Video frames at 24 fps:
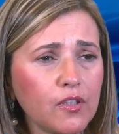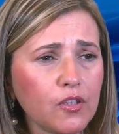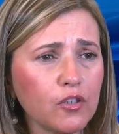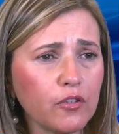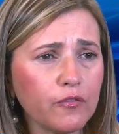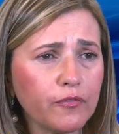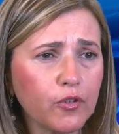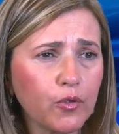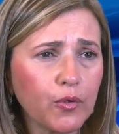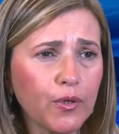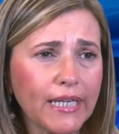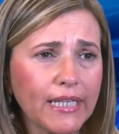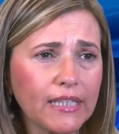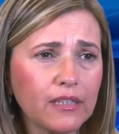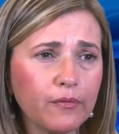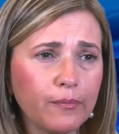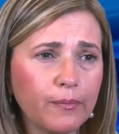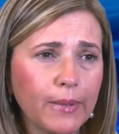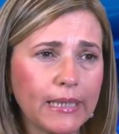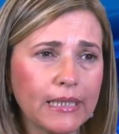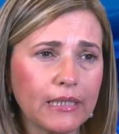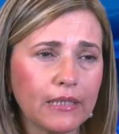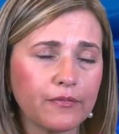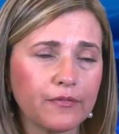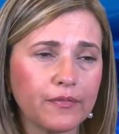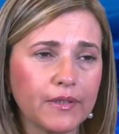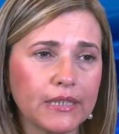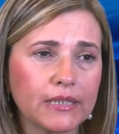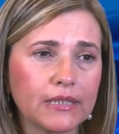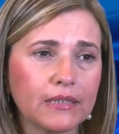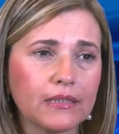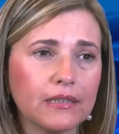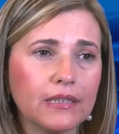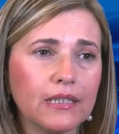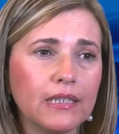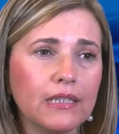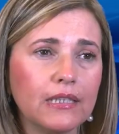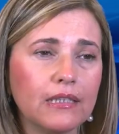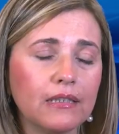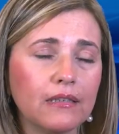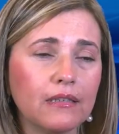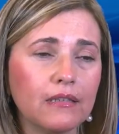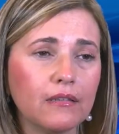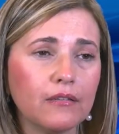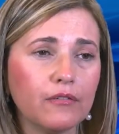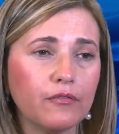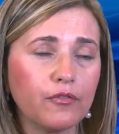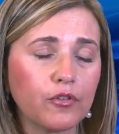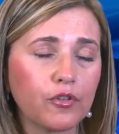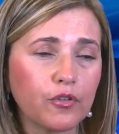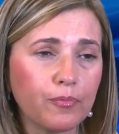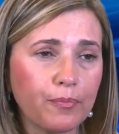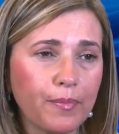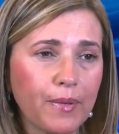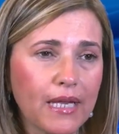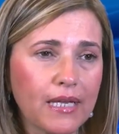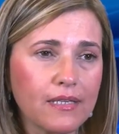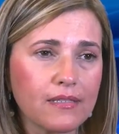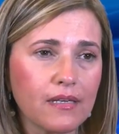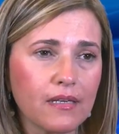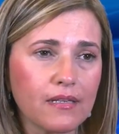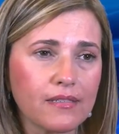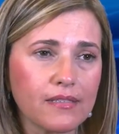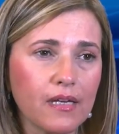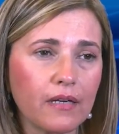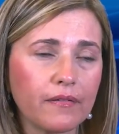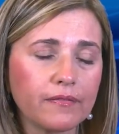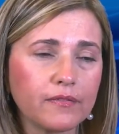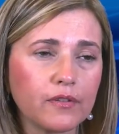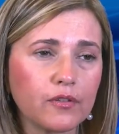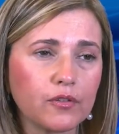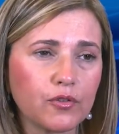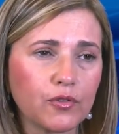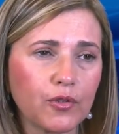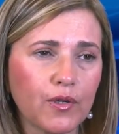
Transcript: of great benefit for patients after